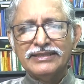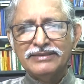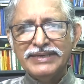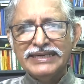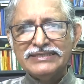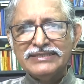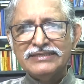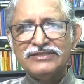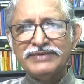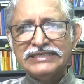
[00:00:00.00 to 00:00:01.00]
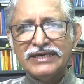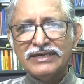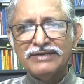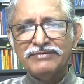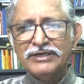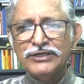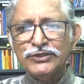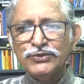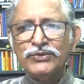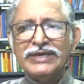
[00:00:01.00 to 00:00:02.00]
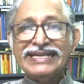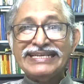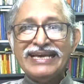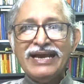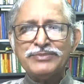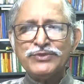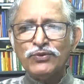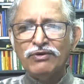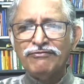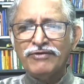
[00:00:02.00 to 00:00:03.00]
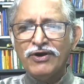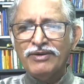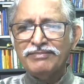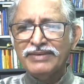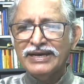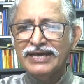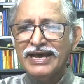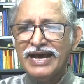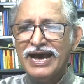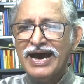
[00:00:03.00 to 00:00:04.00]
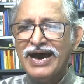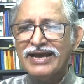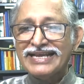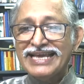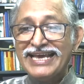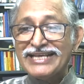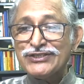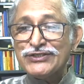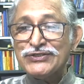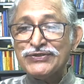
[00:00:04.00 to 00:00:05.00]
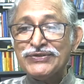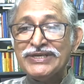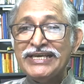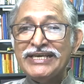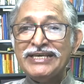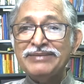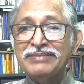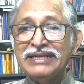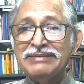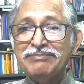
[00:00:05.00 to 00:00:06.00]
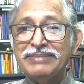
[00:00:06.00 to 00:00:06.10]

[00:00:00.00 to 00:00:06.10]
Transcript: the medicines which are given to you in capsule form are extremely